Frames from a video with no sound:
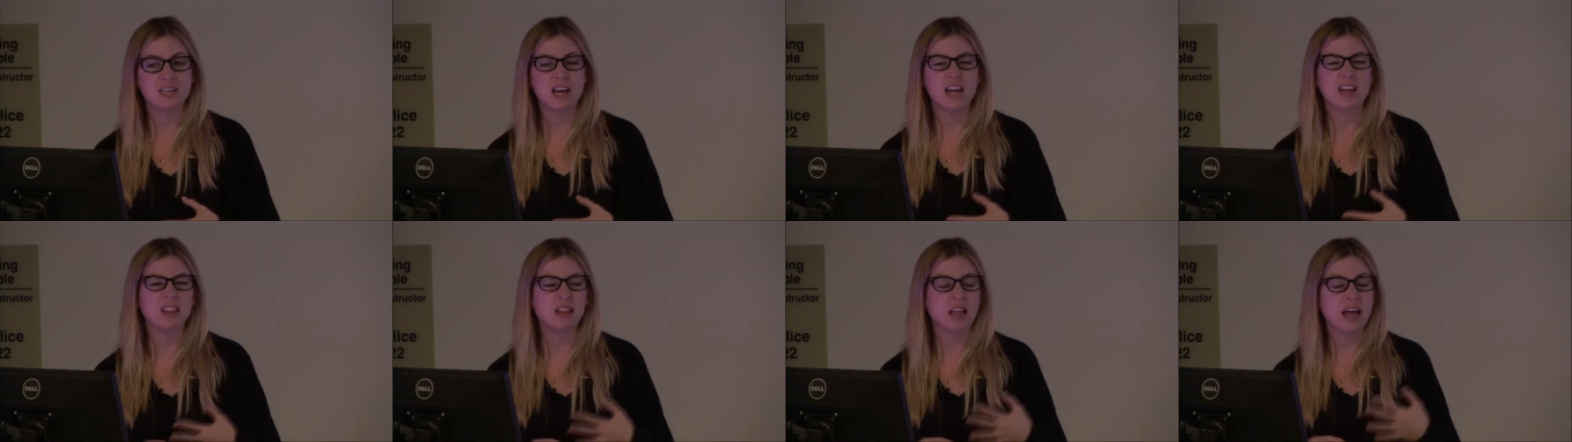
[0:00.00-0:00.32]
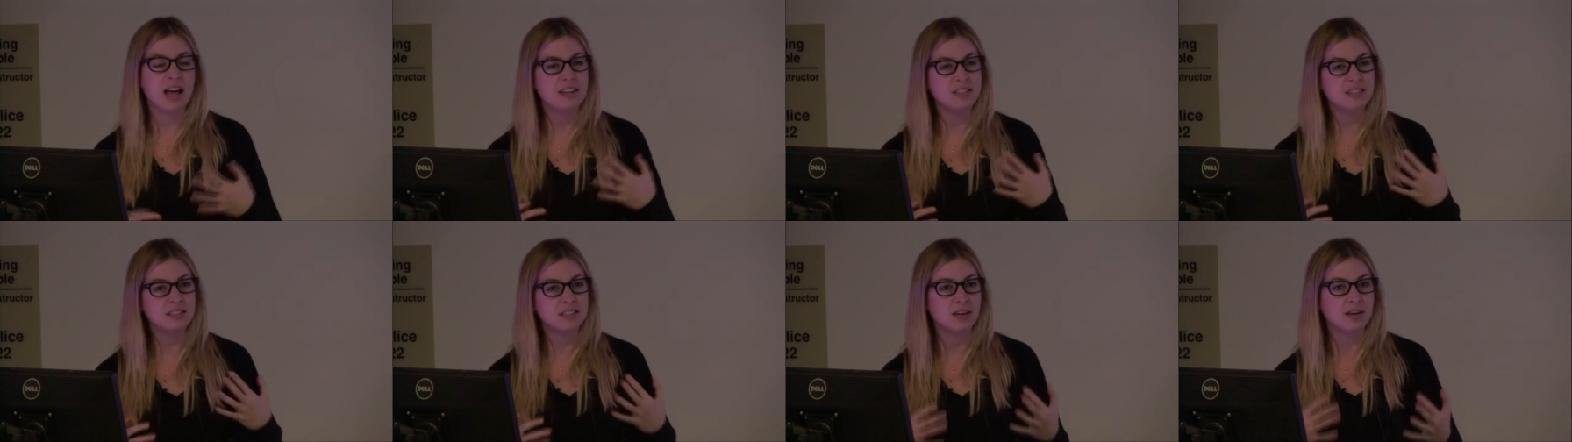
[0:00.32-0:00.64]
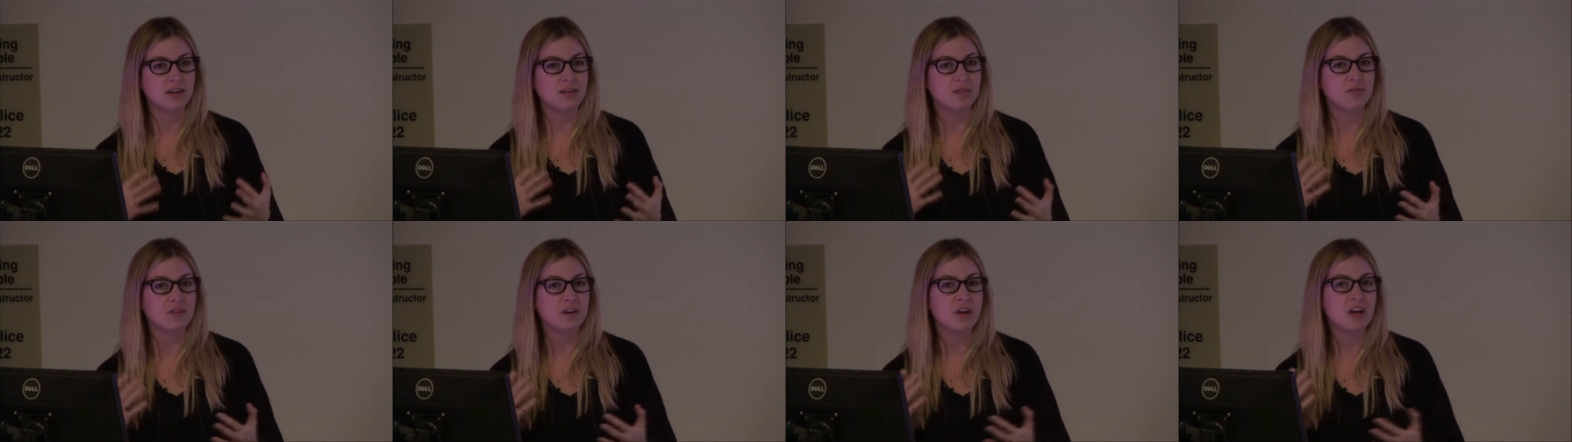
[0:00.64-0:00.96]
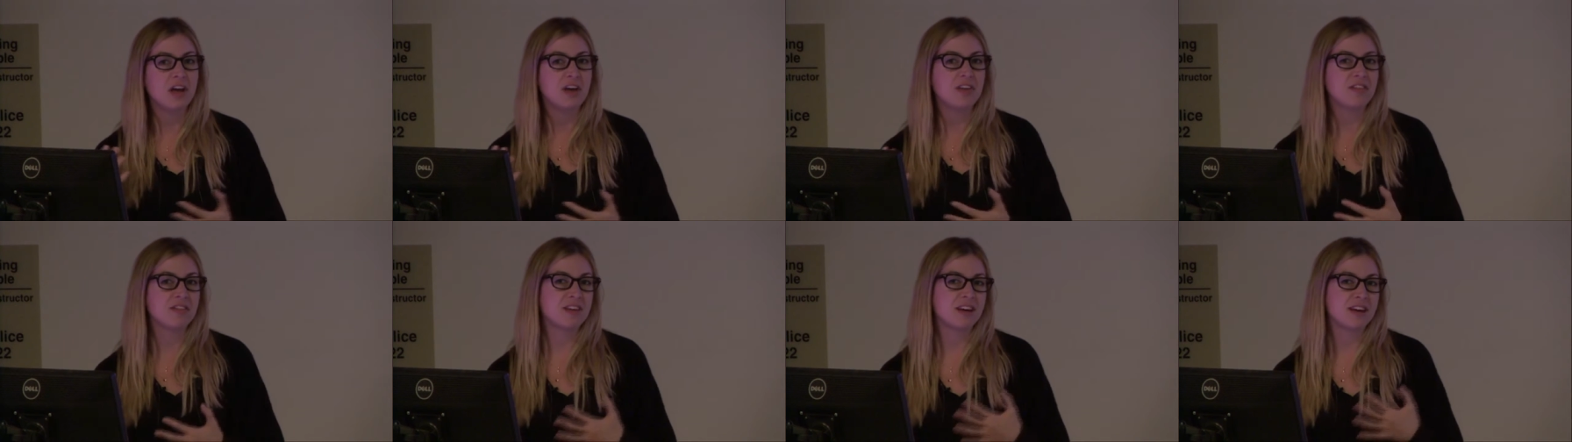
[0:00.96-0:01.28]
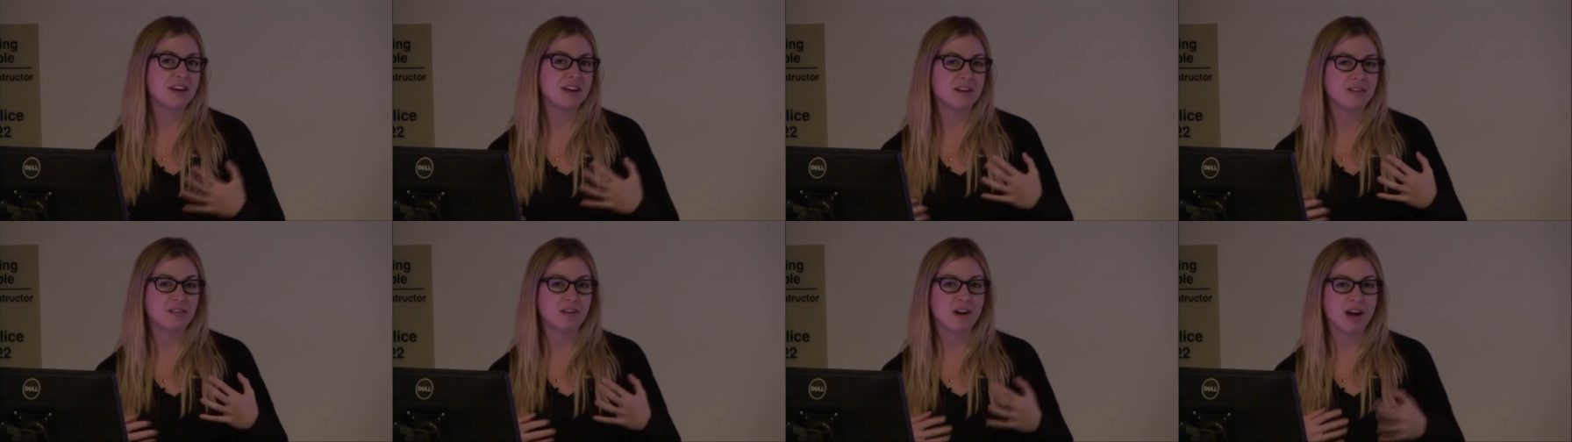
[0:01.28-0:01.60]
and less of
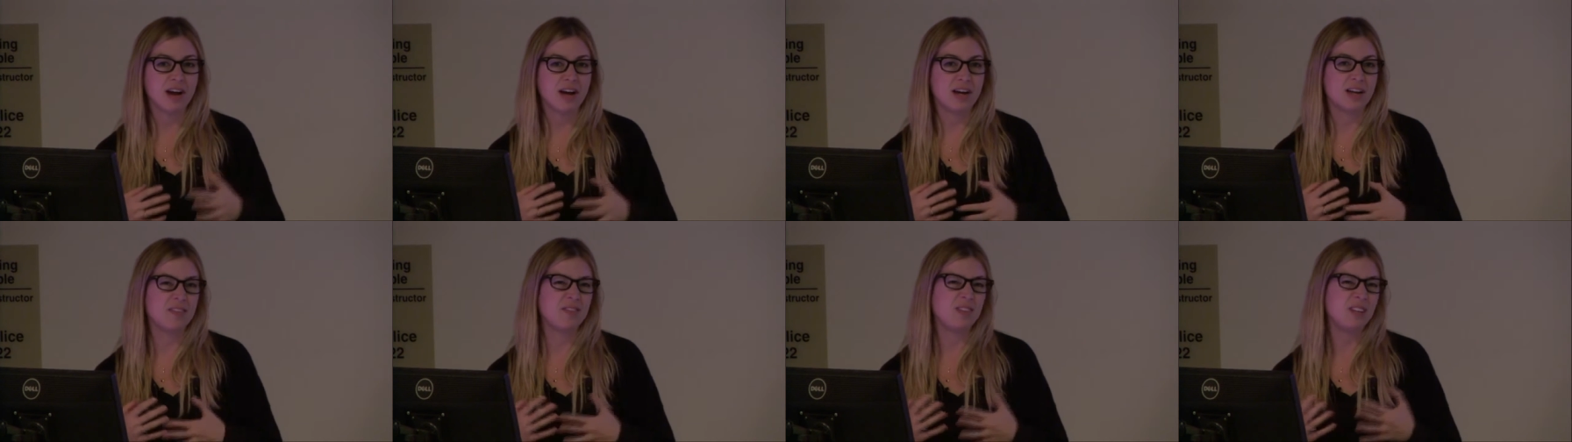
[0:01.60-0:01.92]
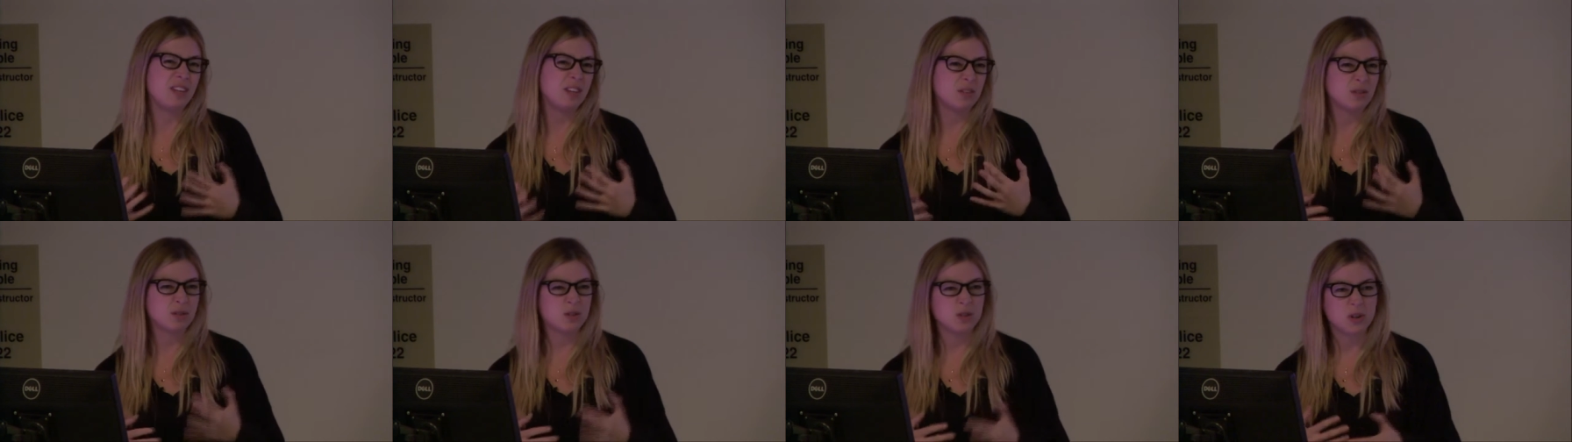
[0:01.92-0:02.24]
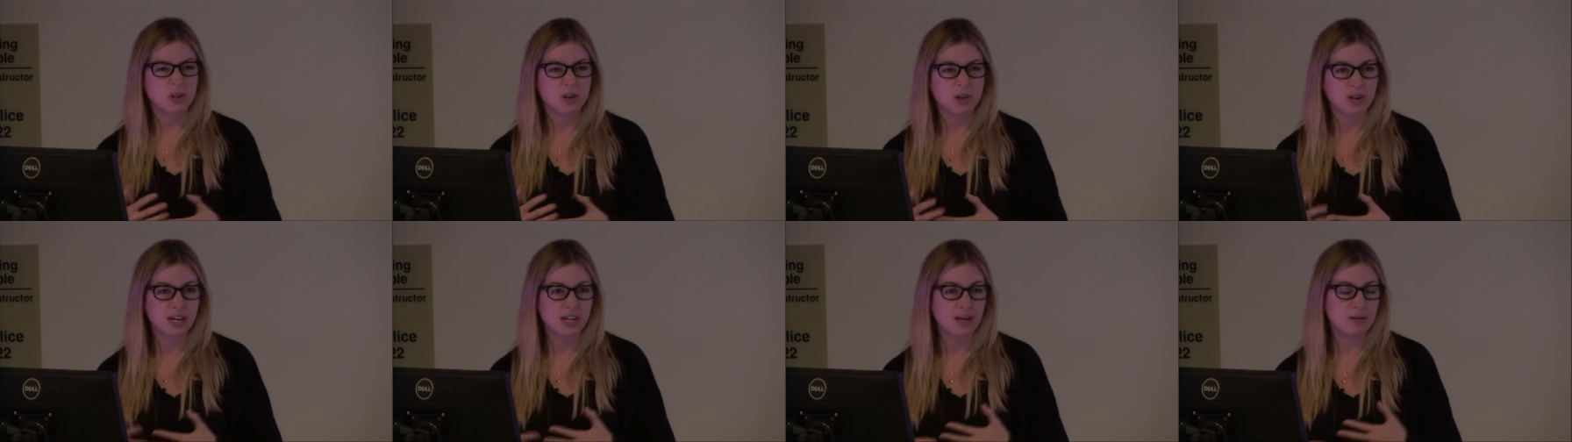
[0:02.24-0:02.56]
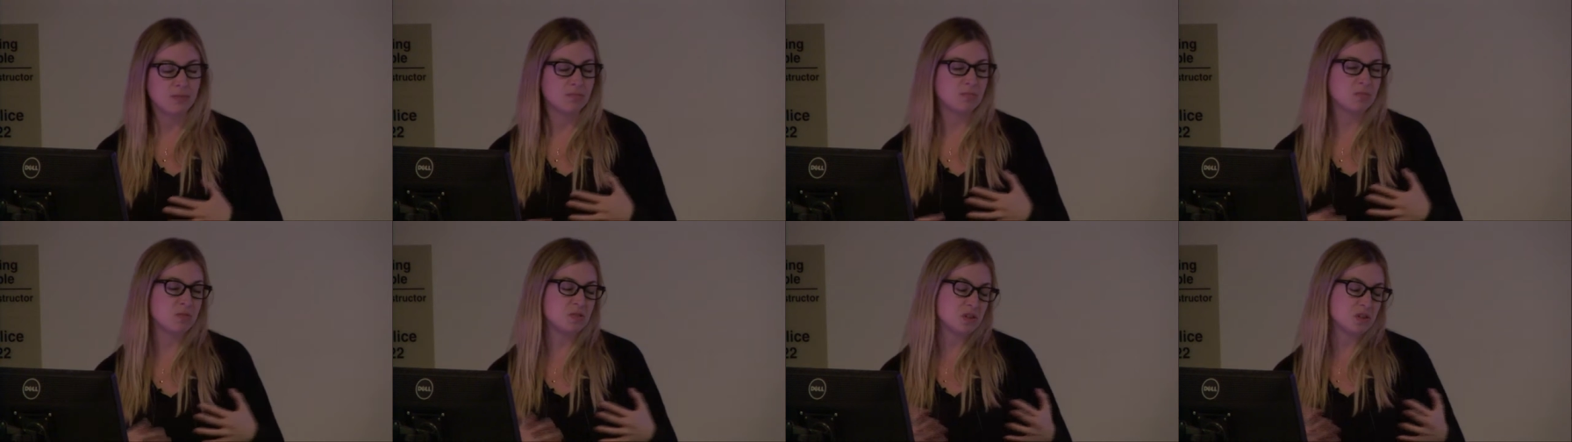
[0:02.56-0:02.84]
the kind of either dirty,